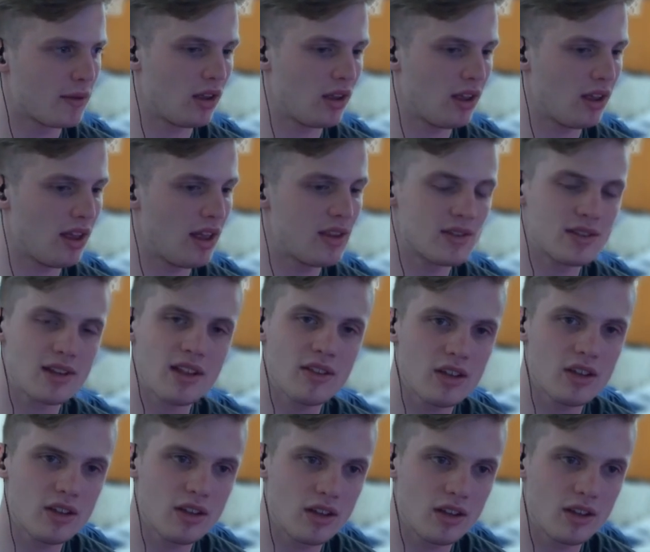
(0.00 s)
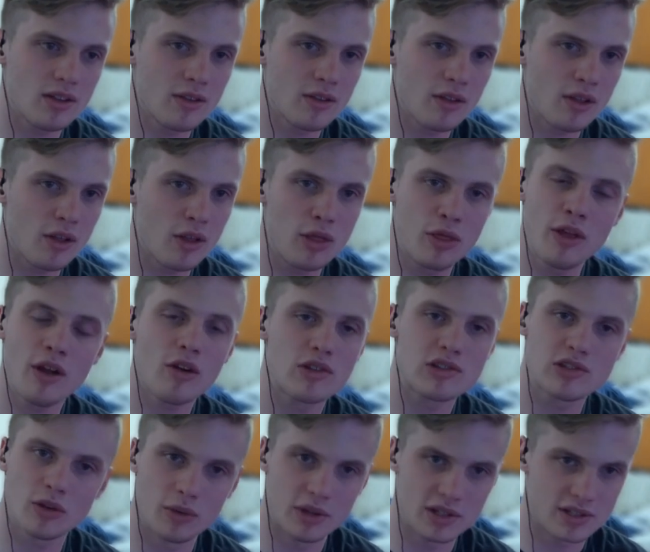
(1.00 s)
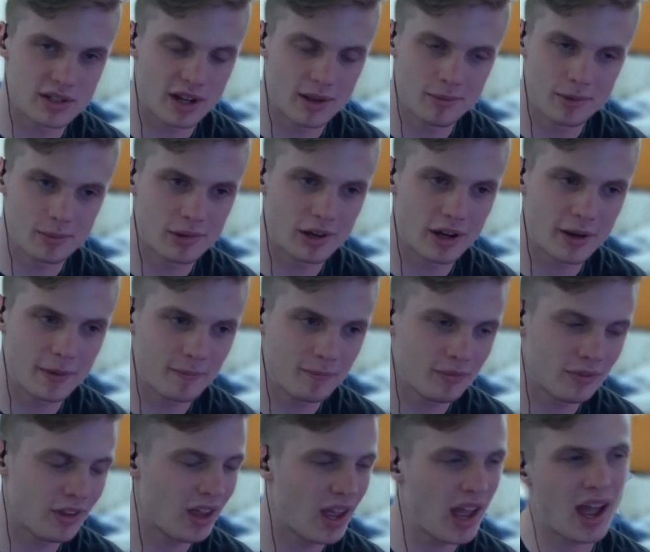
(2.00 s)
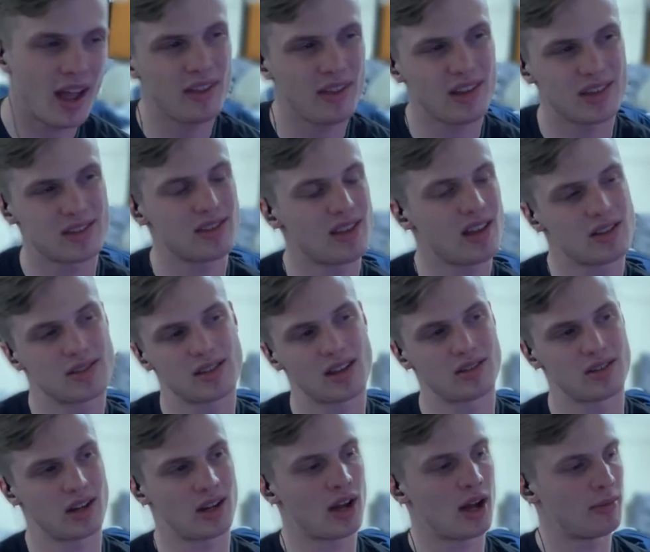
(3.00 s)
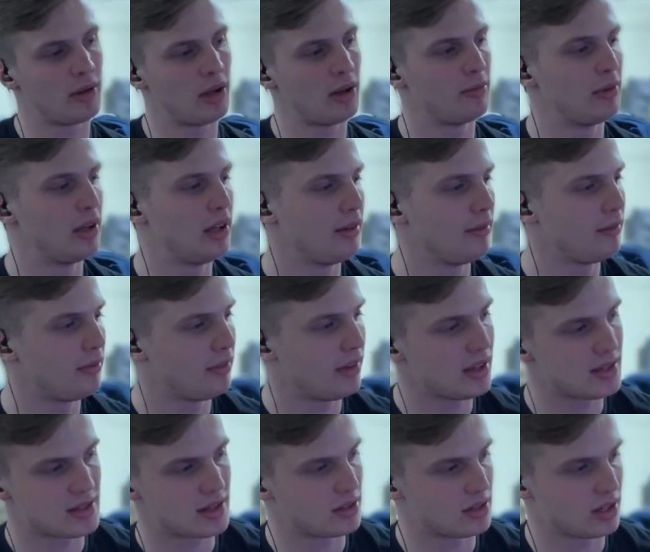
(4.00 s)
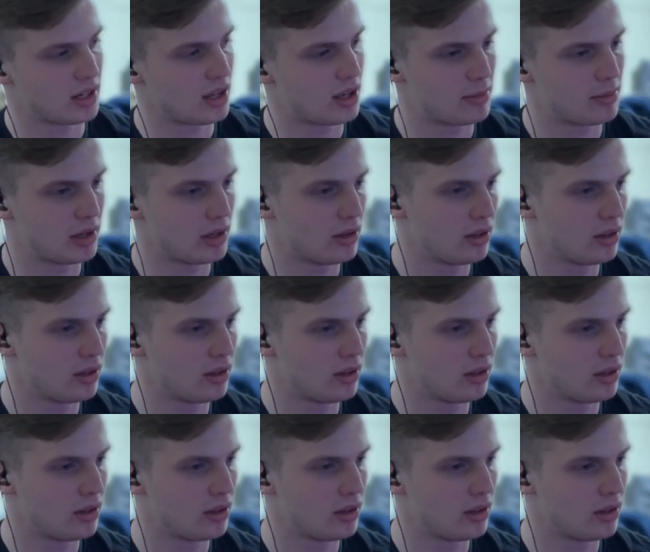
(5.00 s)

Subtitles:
it's not that there's always time to pray. Yeah, that's such a cop-out, man. That's such a cop-out.